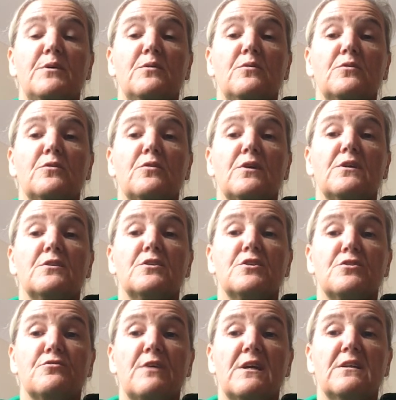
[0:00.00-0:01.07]
build or
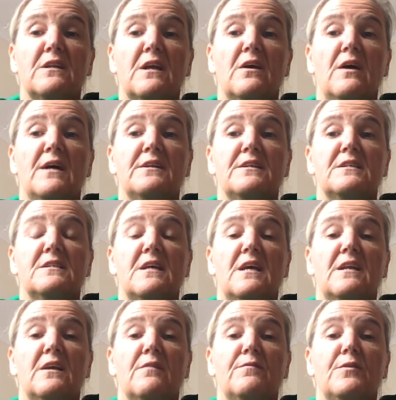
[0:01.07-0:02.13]
construct our
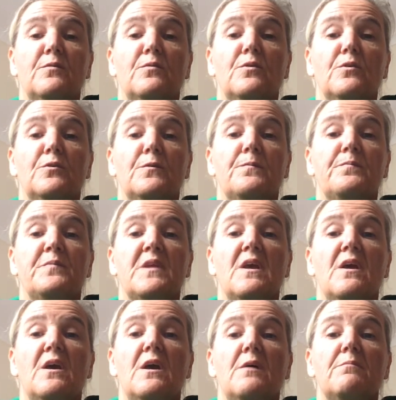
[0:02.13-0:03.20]
understanding of the world.
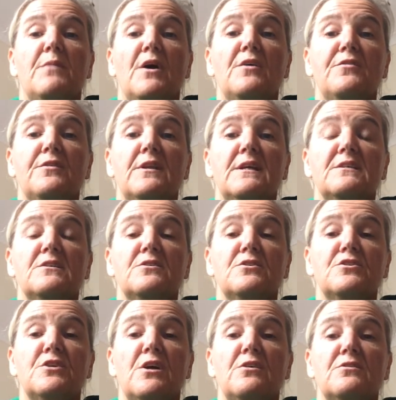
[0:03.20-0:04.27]
Both lessons
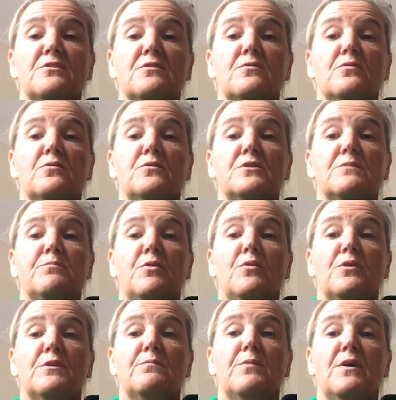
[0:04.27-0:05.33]
chosen, all
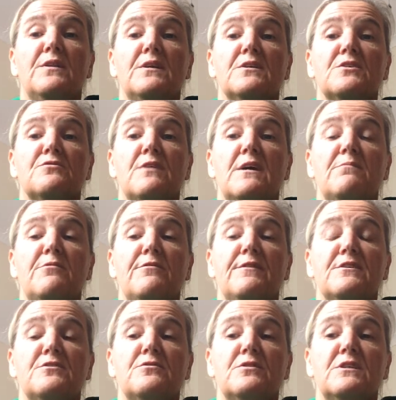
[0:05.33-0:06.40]
supported by the Australian
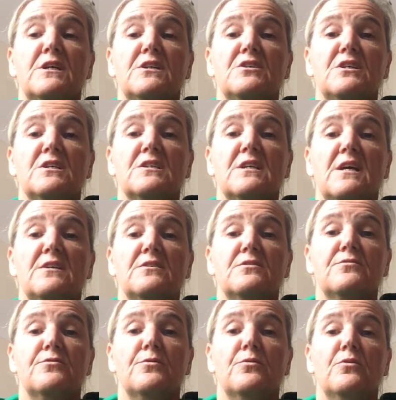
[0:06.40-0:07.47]
Professional Teaching Standards
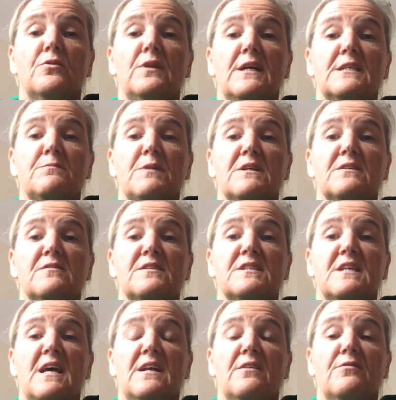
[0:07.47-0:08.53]
through all aspects of
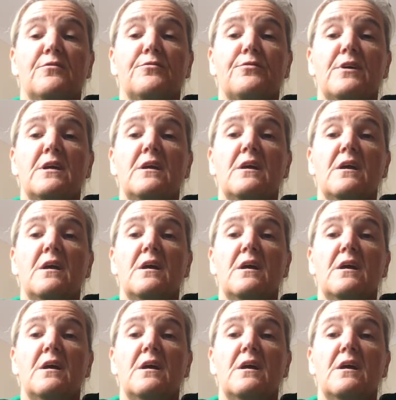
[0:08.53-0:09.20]
Standard 3